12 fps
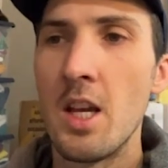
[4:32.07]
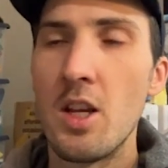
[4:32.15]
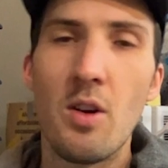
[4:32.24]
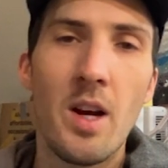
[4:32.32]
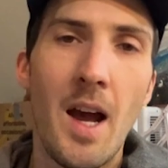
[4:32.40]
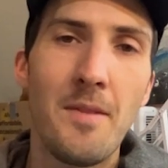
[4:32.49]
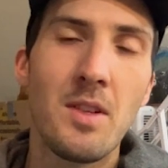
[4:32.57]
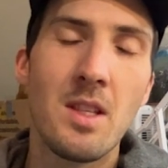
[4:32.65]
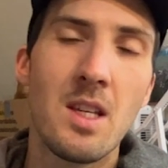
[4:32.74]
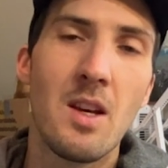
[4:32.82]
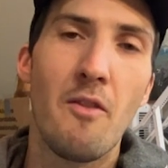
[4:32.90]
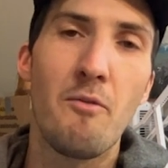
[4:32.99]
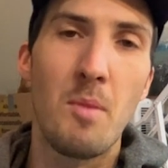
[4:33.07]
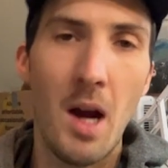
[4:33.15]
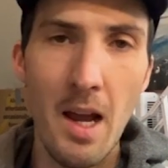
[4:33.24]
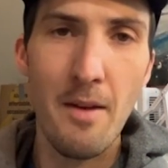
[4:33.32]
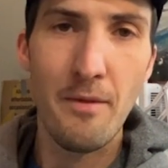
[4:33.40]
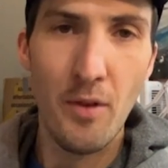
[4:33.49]
You know, I have to think of
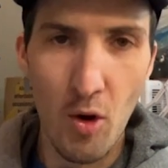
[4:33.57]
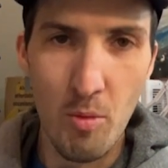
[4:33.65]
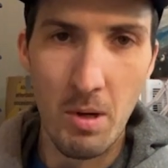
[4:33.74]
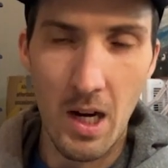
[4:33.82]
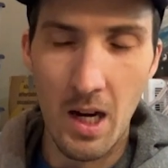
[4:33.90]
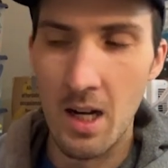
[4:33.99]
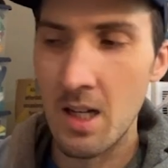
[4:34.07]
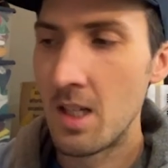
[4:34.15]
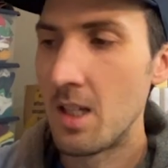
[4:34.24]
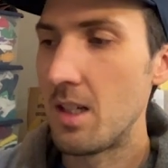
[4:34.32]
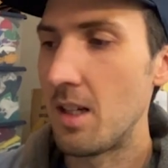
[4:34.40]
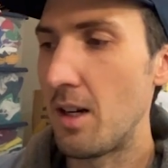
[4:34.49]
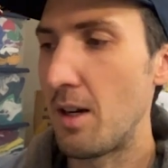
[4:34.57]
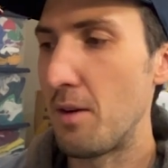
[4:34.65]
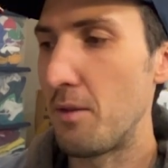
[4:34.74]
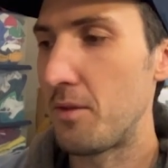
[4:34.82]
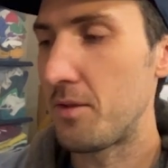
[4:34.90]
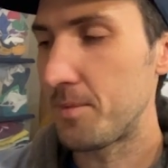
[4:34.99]
my faux pas
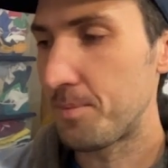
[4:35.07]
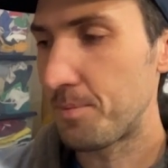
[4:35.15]
of